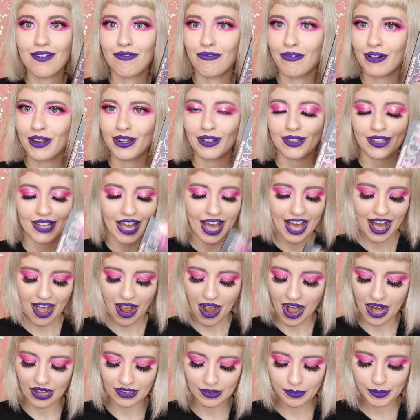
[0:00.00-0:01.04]
Really,
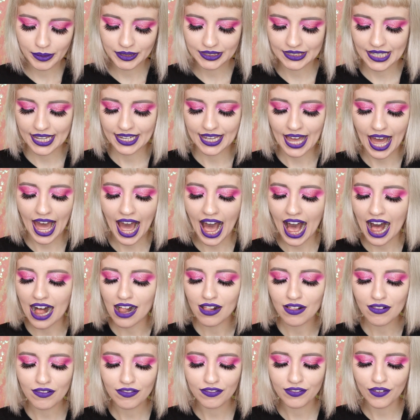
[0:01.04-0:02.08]
almost like
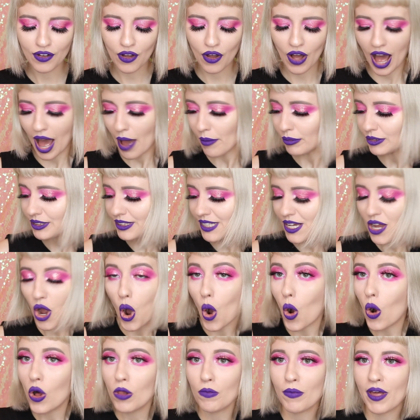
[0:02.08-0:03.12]
half. I would say
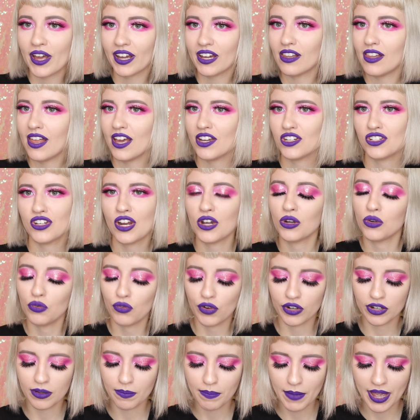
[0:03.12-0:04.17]
all my collection I could
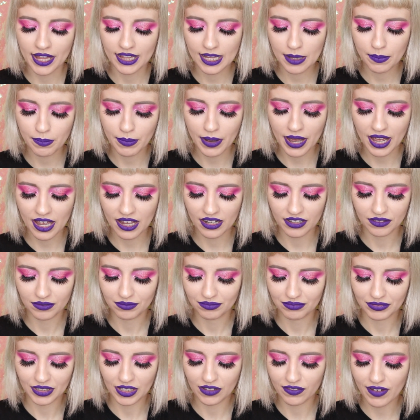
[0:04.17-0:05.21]
recommend it, but
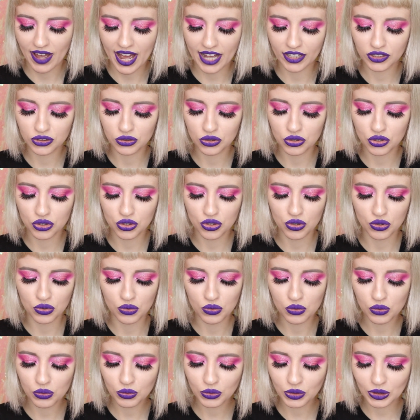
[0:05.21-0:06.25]
if I had to
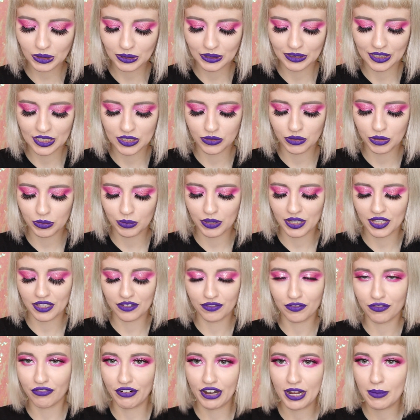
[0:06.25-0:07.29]
choose, this would be
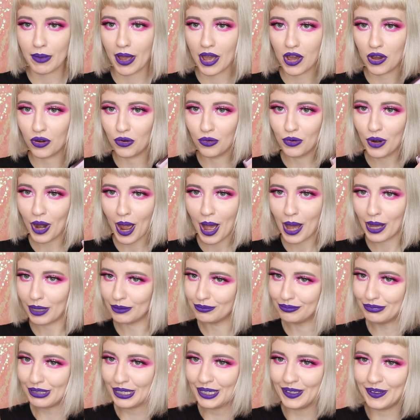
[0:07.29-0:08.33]
this Free by
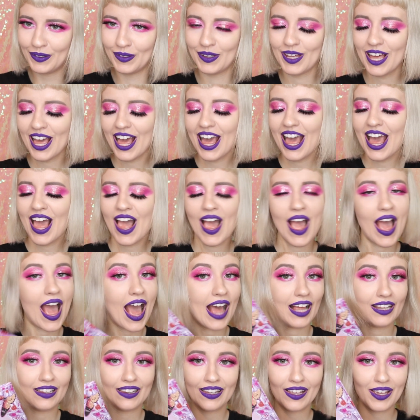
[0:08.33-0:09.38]
Huda
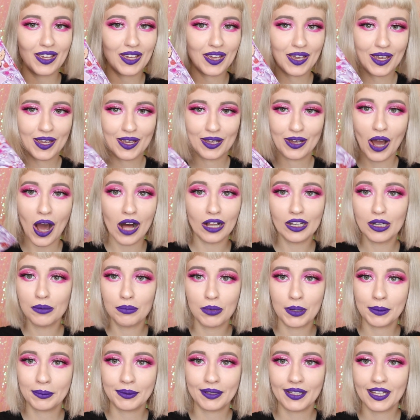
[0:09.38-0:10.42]
and the
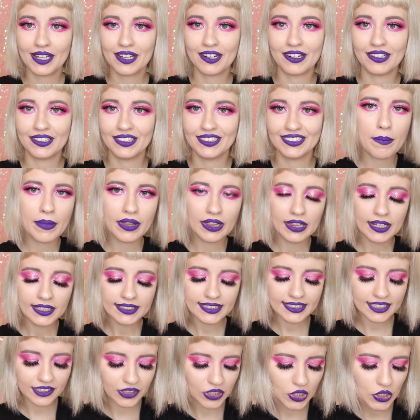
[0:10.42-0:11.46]
ColourPop glitter.
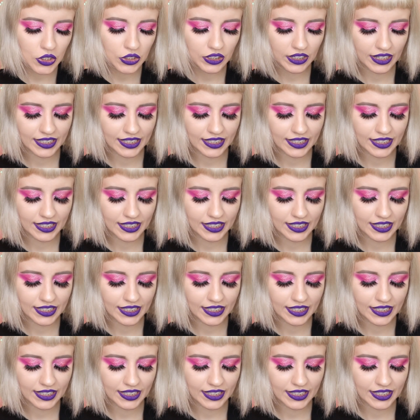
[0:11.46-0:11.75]
Melissa Gold